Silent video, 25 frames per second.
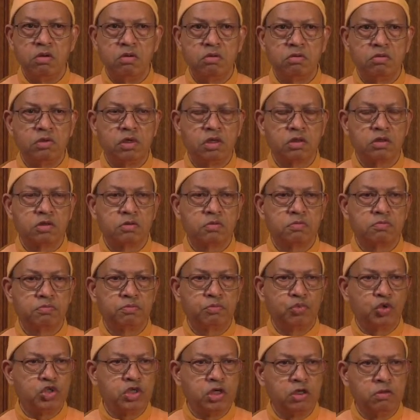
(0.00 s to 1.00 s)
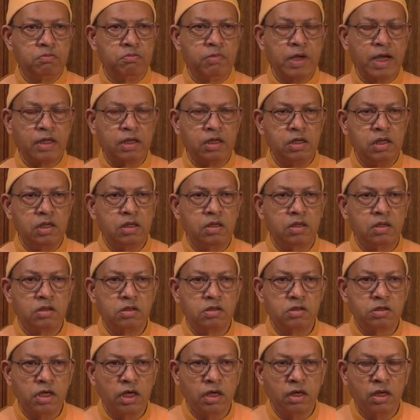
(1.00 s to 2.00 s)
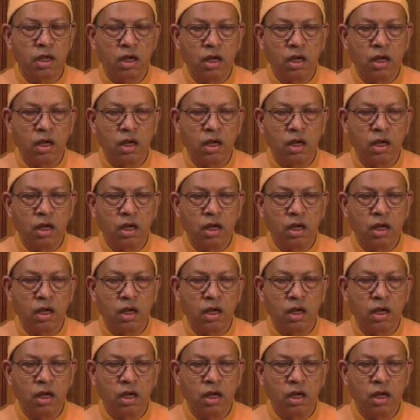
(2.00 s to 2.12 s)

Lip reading: just pushing back here inside.